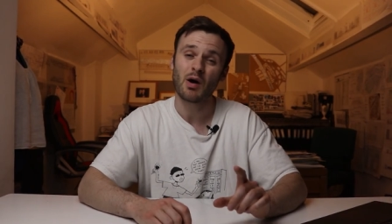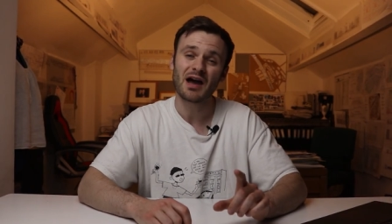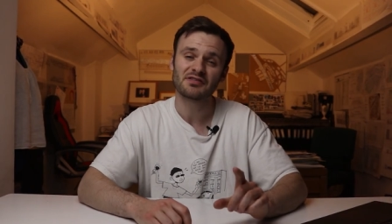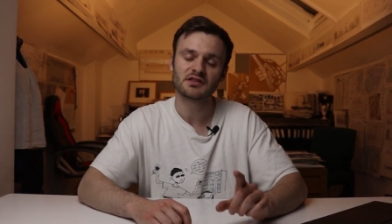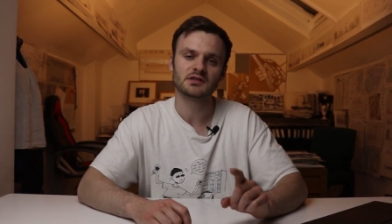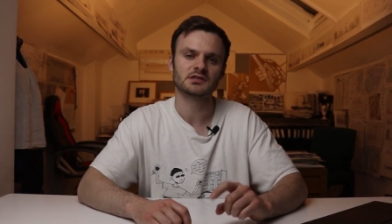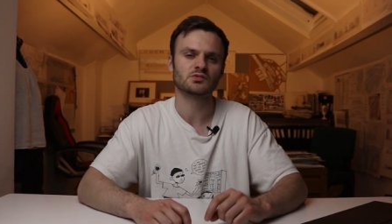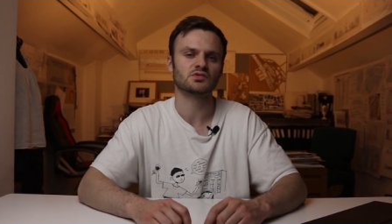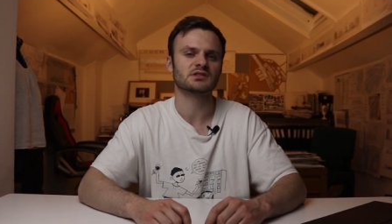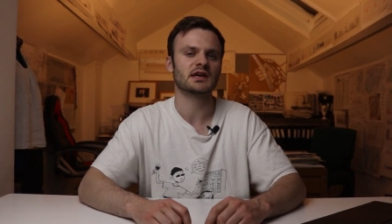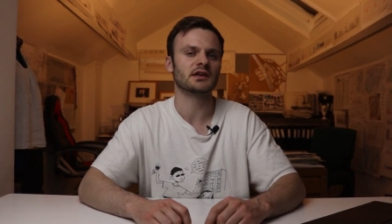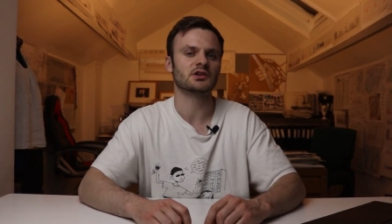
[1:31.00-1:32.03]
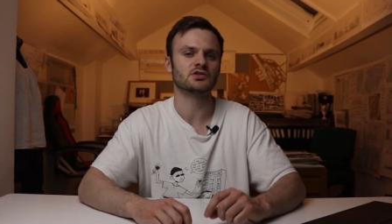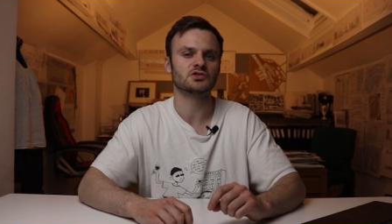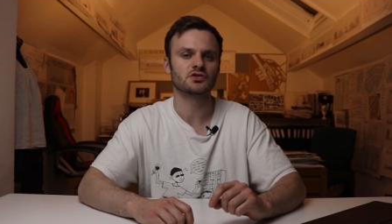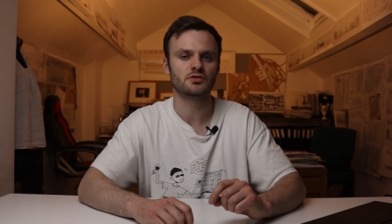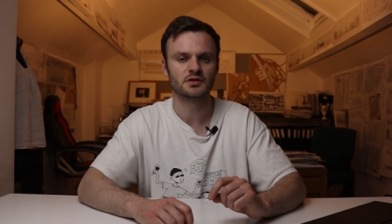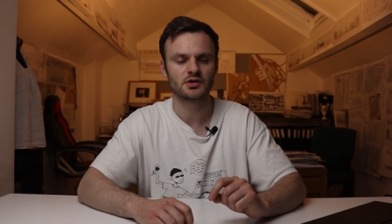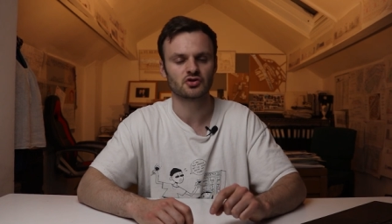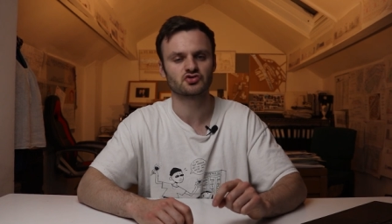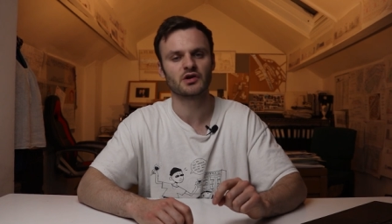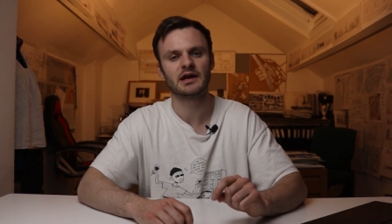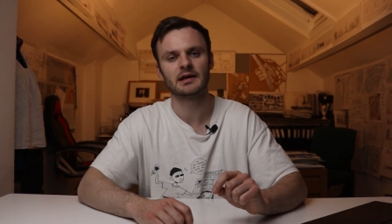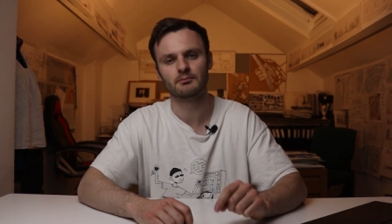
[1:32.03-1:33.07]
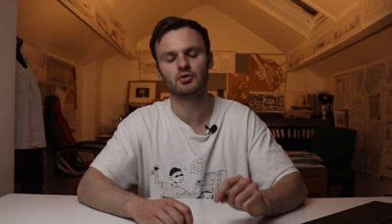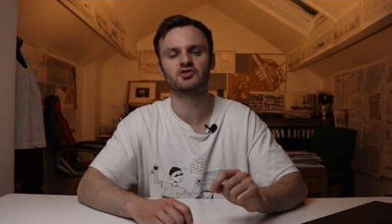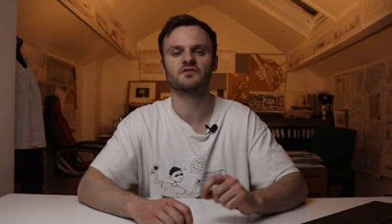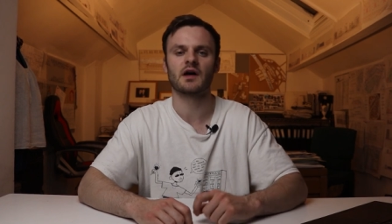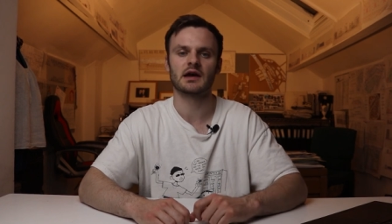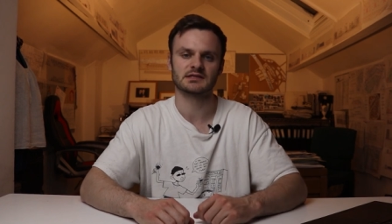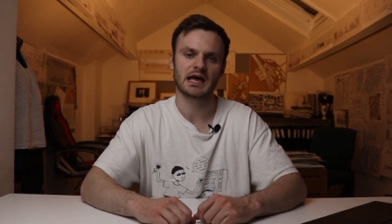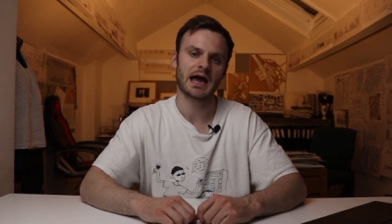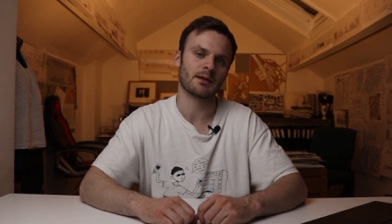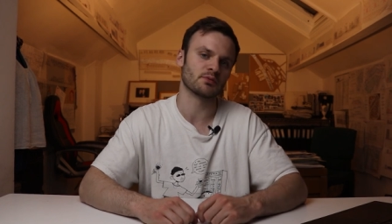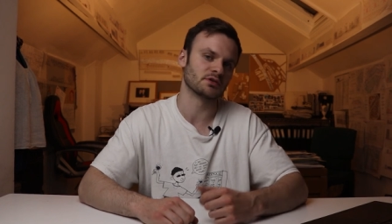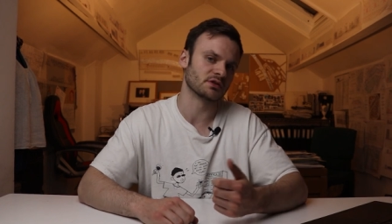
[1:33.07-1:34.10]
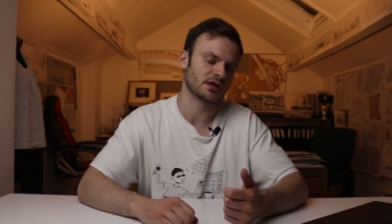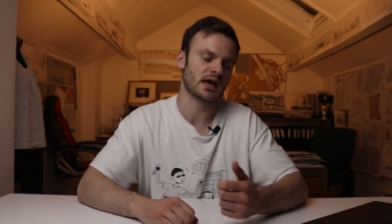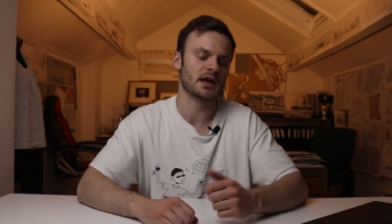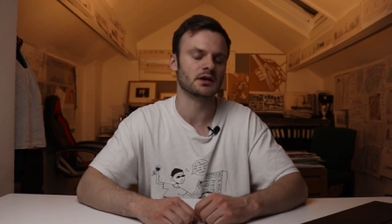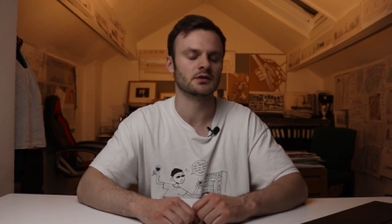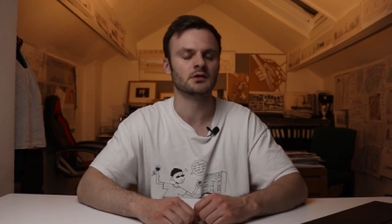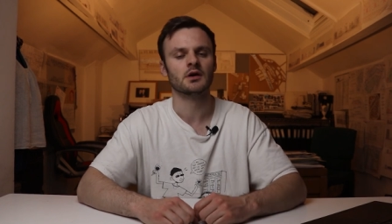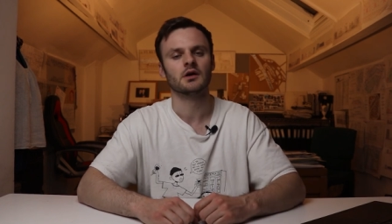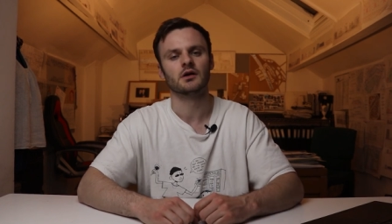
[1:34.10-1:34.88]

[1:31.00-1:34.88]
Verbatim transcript: now I think this was taken during the Australian bushfires that happened at the end